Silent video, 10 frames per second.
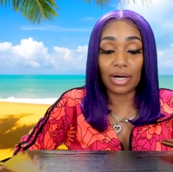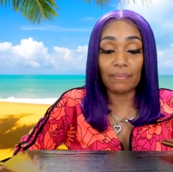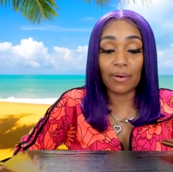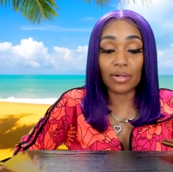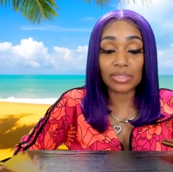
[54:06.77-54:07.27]

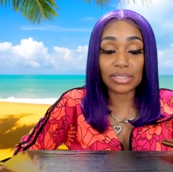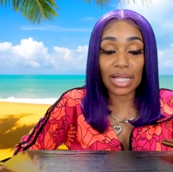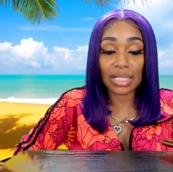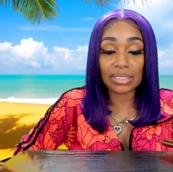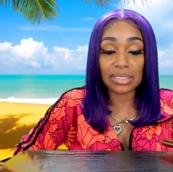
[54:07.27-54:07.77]
of
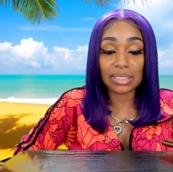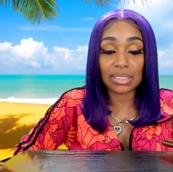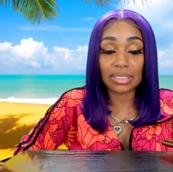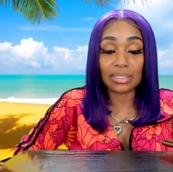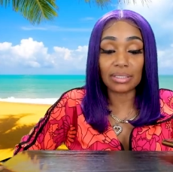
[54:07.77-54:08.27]

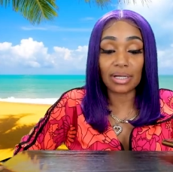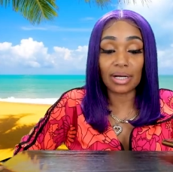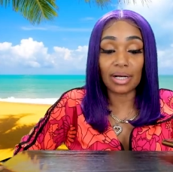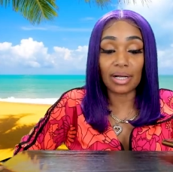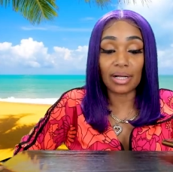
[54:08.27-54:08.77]
personality,
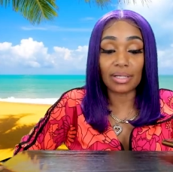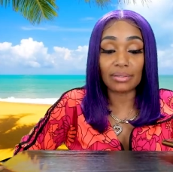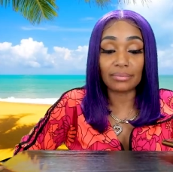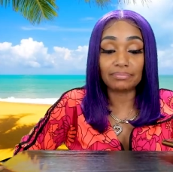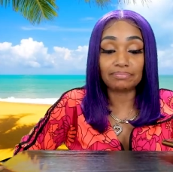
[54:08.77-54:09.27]
uh,